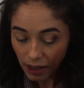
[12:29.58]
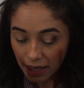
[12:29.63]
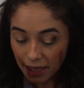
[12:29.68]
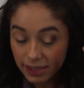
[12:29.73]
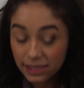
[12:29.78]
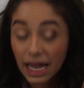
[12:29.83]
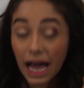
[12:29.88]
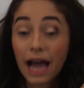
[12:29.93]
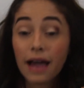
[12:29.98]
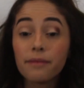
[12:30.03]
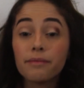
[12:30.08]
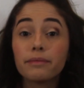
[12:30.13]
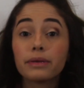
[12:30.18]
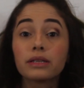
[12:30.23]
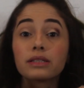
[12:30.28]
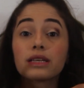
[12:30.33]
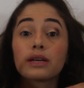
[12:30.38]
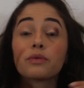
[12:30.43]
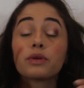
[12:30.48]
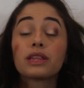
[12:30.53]
is I'm
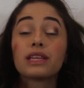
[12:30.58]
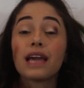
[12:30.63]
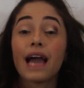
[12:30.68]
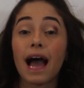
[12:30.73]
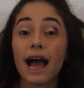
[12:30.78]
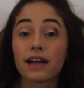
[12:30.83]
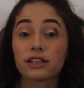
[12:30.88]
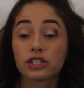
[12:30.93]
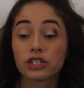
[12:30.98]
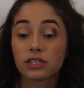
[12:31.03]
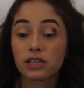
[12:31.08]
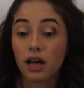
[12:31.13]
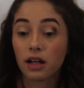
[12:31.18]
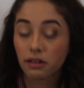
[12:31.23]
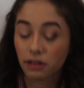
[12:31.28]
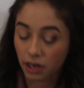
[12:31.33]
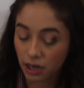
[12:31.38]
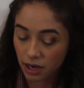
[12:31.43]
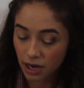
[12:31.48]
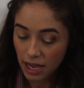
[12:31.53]
building with the Ashes
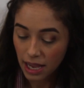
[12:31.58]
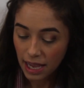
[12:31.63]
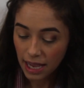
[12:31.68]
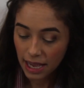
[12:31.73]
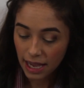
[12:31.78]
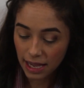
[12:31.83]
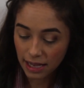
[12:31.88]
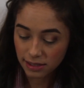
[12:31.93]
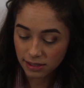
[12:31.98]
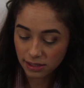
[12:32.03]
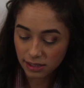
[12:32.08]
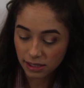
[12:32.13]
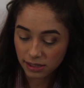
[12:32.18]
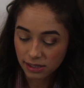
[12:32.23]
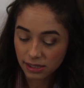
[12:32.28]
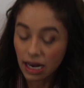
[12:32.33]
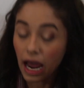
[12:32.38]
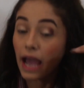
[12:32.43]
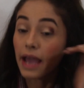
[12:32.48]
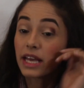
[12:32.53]
color. It's
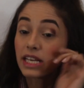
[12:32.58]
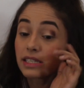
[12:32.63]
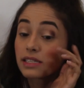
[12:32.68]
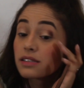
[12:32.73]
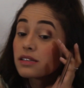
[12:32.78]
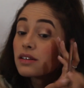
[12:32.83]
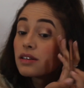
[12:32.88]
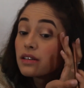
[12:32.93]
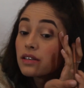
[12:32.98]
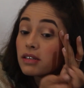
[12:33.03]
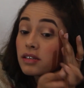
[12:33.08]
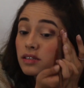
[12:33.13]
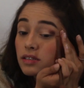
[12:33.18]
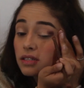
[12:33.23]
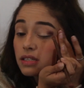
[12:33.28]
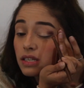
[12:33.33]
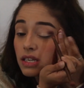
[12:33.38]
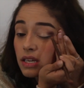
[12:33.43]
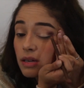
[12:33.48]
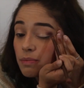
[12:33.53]
this nice
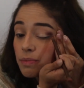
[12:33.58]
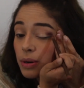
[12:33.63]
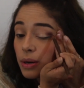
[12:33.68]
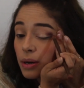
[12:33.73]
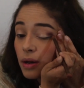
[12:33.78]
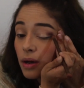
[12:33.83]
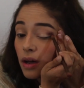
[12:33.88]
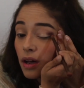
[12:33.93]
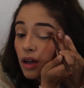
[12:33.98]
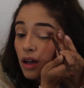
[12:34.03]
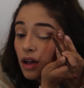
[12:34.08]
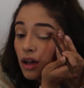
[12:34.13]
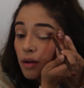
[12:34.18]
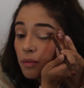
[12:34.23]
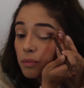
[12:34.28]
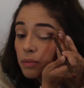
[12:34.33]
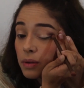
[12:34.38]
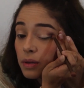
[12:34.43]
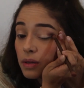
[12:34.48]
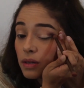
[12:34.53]
deep
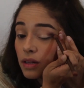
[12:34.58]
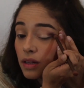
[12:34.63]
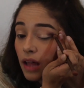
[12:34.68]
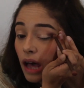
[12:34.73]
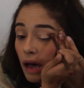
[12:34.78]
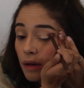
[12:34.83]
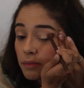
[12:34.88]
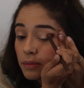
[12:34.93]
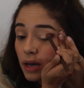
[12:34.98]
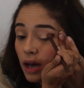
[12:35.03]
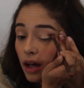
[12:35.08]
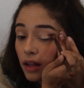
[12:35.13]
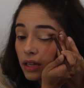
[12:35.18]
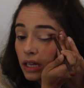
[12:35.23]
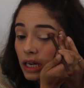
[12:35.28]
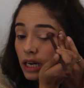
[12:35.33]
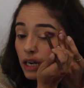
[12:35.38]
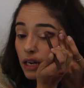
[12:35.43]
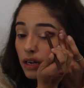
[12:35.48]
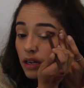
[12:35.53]
plum
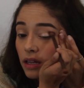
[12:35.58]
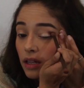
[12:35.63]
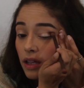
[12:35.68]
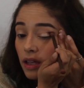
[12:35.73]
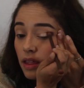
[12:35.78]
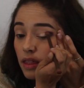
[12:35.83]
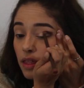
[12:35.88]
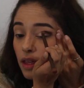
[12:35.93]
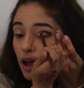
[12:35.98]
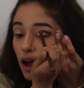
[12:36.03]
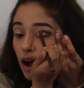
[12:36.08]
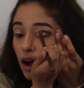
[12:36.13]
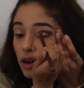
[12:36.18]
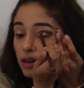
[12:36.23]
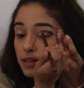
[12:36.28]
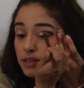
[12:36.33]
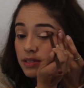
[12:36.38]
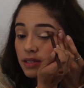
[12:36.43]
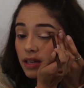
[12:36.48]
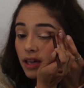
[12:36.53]
color that
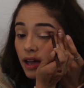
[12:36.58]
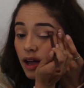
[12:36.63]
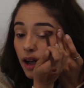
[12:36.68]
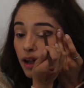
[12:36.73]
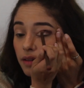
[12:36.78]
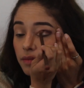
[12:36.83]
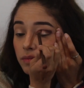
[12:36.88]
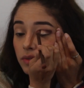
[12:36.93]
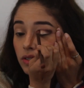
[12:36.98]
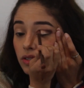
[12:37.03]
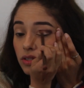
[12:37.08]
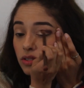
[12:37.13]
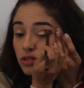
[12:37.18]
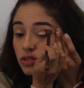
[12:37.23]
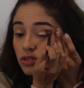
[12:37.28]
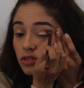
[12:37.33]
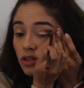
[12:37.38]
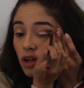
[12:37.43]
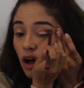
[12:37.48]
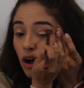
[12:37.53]
honestly I'm
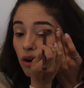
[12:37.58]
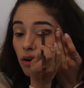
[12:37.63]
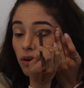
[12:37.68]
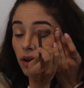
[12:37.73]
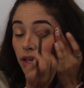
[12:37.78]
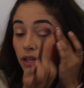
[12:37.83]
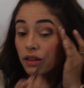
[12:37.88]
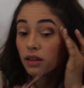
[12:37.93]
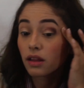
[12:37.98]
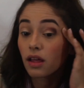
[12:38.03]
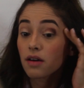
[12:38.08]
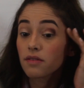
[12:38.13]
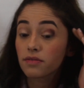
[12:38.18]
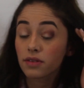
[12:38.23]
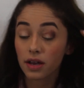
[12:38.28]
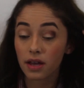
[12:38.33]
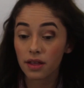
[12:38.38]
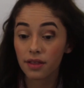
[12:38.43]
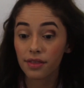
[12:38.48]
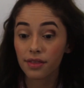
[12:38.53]
so in love
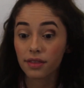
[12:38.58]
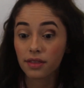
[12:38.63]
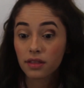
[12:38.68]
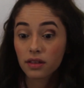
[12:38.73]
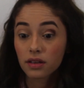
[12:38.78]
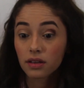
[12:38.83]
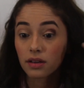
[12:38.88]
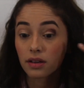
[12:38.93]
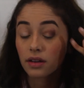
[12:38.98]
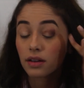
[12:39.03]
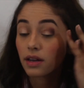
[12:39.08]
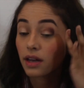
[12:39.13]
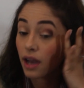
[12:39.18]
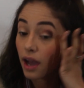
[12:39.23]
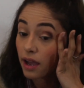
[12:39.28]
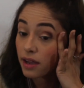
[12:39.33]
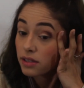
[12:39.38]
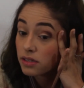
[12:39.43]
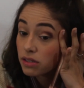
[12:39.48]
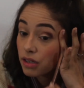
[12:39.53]
with.
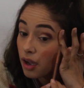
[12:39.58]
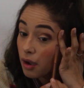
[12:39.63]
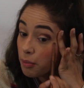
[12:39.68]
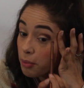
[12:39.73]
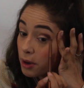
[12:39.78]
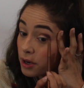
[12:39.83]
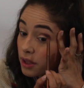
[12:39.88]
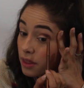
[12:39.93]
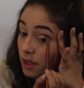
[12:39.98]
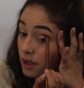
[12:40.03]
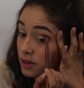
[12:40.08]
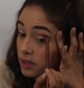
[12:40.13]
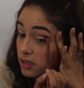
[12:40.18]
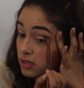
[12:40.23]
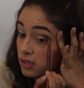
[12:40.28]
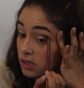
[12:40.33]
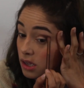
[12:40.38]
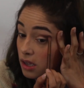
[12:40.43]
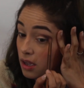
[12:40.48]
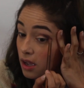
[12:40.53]
Guys, look how pretty that
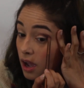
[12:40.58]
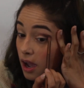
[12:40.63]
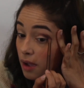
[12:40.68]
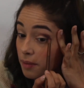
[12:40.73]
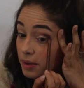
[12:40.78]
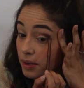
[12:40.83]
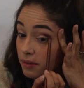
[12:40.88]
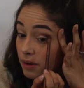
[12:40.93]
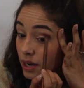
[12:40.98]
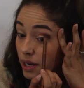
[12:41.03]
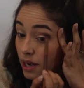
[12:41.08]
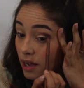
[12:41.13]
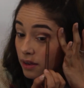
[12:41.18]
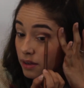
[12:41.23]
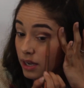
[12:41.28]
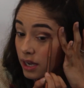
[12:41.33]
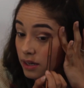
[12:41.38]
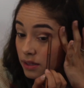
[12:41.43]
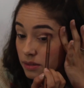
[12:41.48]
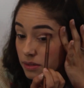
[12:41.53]
is. I mean, right
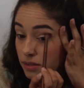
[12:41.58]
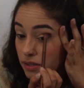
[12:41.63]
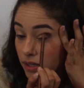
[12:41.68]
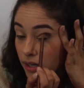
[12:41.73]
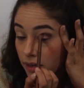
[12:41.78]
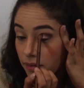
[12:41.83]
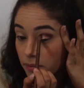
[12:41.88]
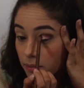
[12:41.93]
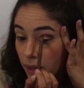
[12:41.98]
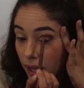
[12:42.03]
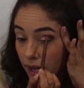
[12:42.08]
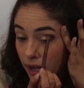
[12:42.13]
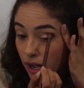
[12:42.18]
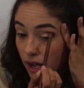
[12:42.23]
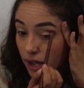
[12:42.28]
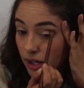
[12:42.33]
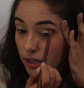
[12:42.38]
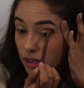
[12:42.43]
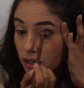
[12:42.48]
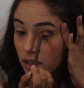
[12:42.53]
now it kind of looks like I have a black
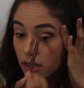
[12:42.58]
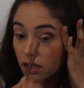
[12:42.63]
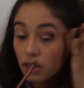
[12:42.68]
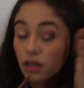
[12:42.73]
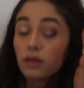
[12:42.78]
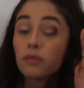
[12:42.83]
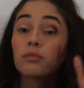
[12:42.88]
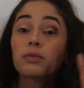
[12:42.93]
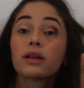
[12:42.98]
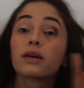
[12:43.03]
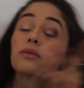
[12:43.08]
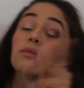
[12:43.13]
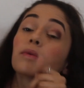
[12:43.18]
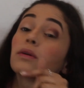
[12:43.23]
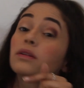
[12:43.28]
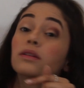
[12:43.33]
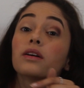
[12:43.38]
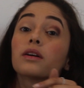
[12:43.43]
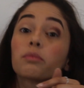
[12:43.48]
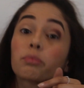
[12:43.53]
eye, but it
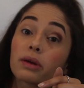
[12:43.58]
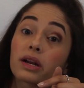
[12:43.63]
will look